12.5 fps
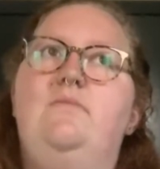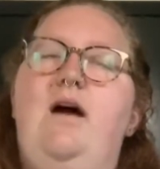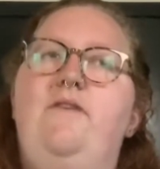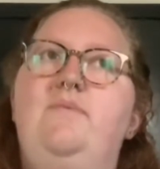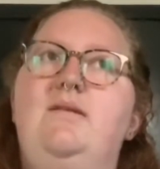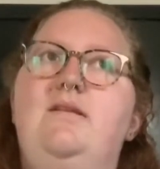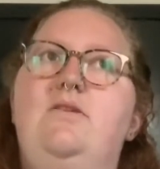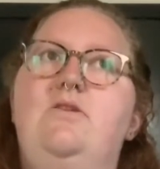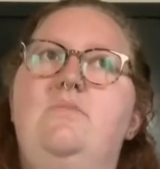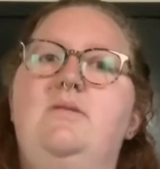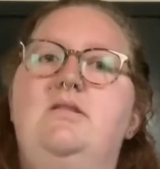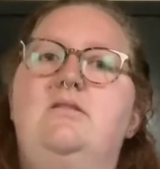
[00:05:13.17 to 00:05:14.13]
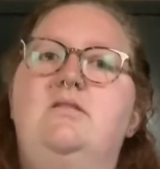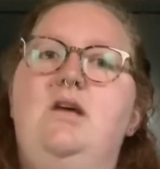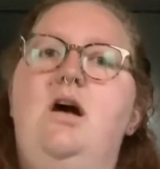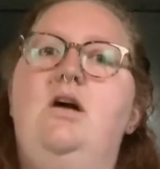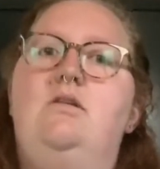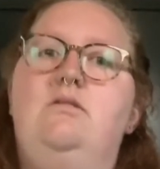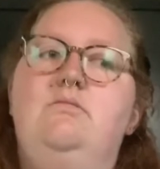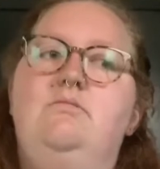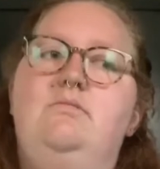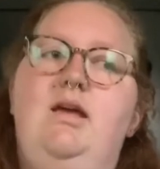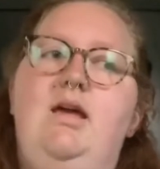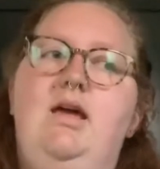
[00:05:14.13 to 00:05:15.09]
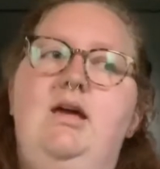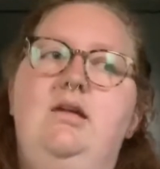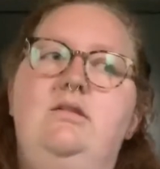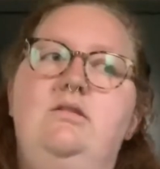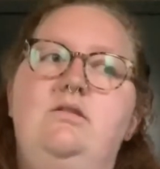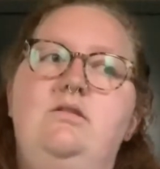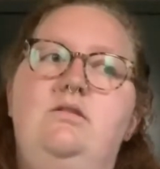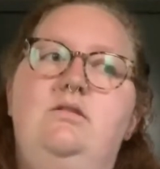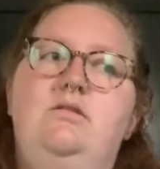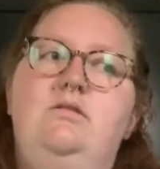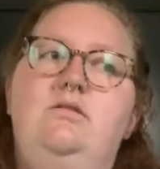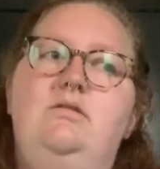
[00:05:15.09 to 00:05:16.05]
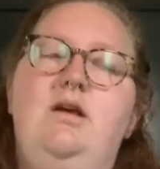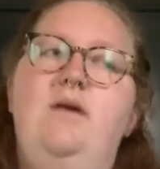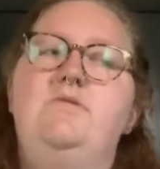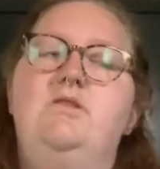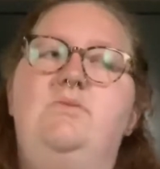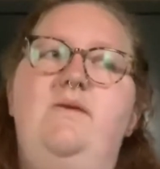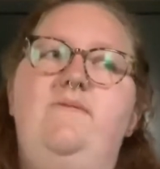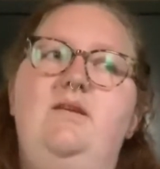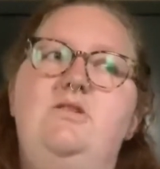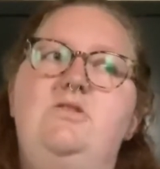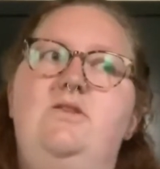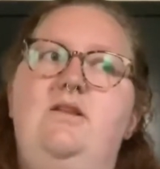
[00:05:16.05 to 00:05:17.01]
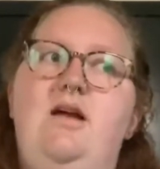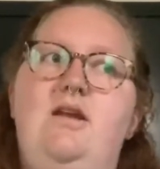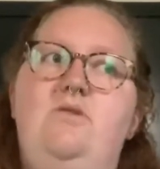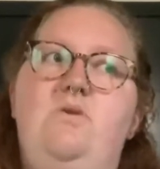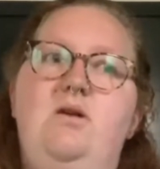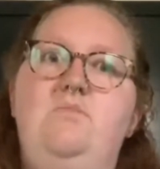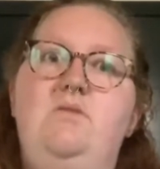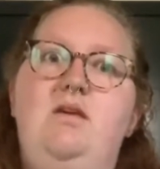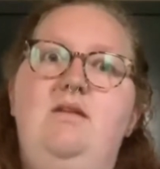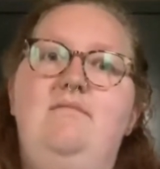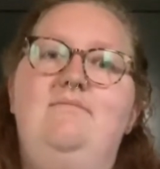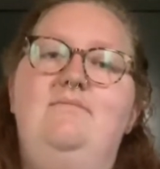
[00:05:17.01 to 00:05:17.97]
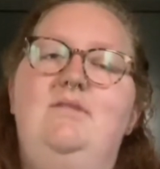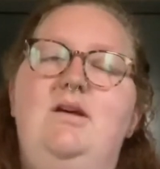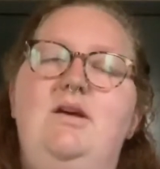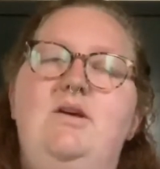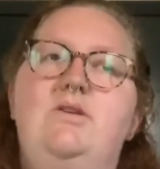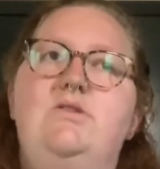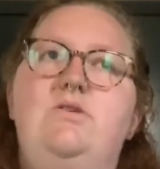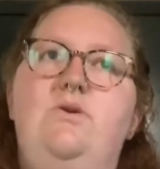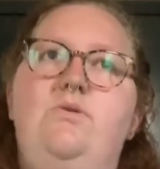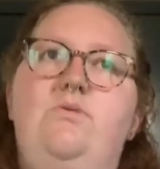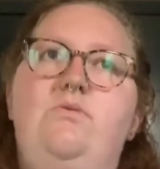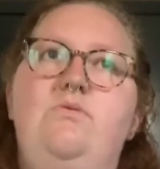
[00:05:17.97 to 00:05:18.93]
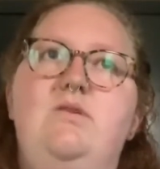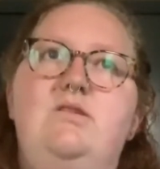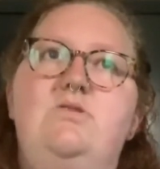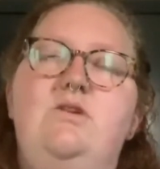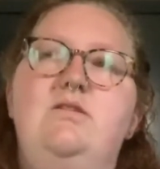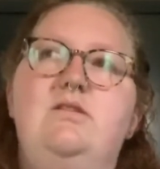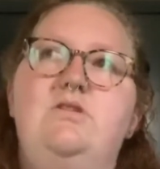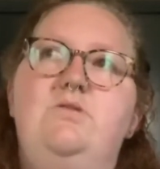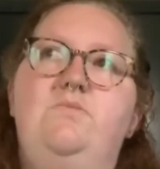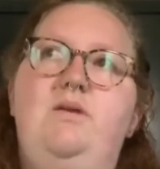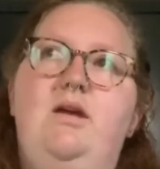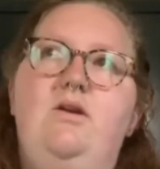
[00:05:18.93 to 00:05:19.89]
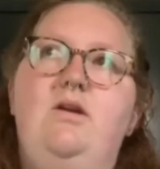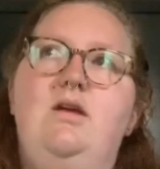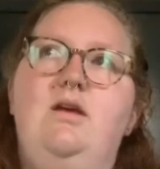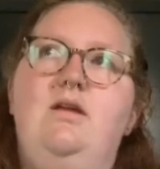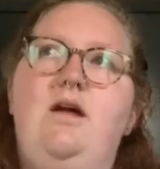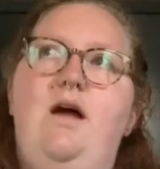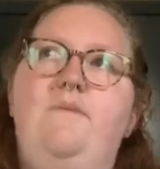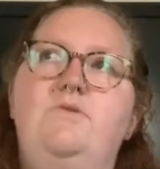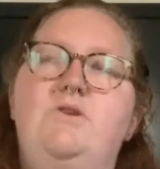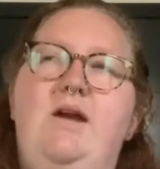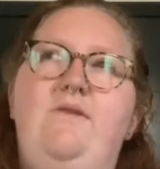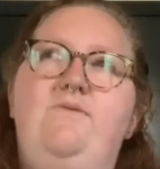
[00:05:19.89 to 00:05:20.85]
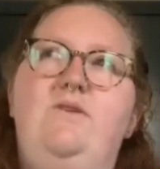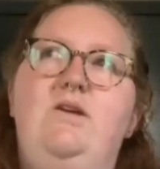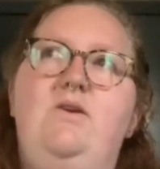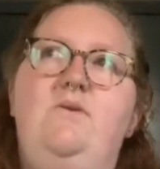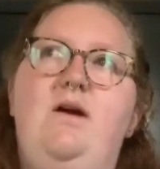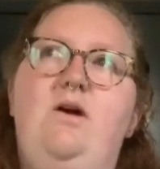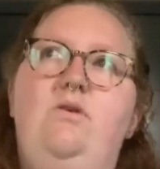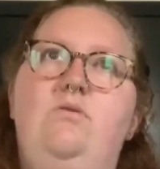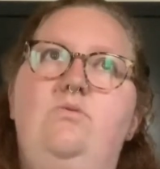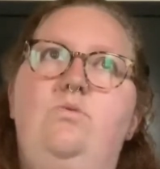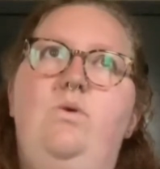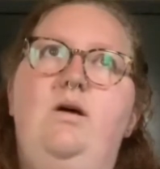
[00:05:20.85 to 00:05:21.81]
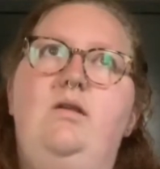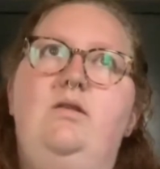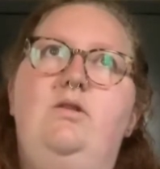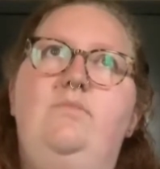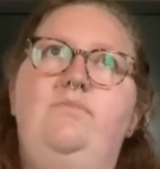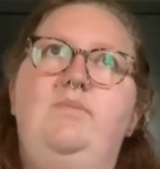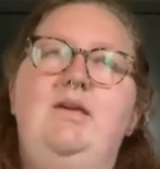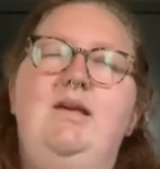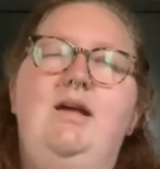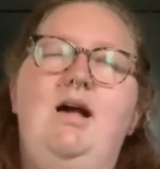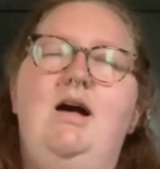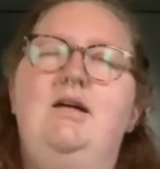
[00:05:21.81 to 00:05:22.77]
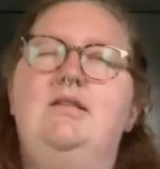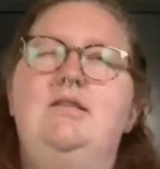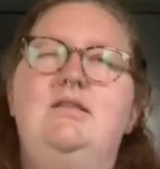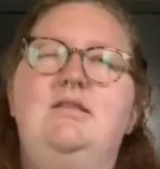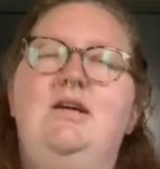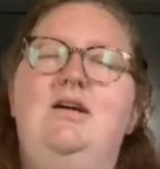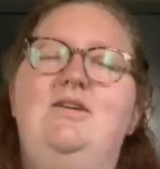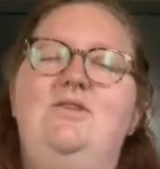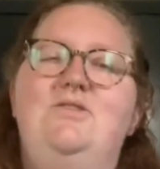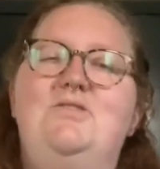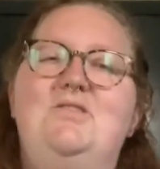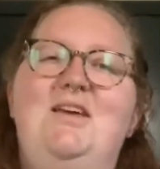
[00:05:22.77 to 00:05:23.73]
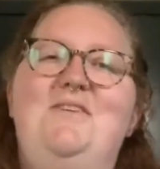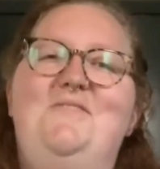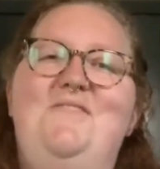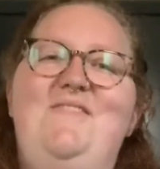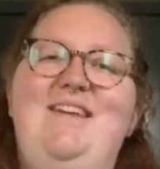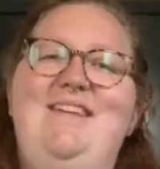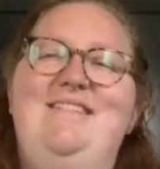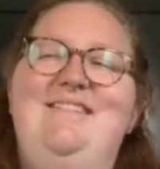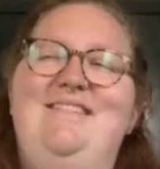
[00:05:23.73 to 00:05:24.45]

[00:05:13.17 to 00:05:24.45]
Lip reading: I've been a little bit stuck and come to the revelation that I don't want to be. So through this transition period, I'm trying to figure out what being unstuck looks like for me.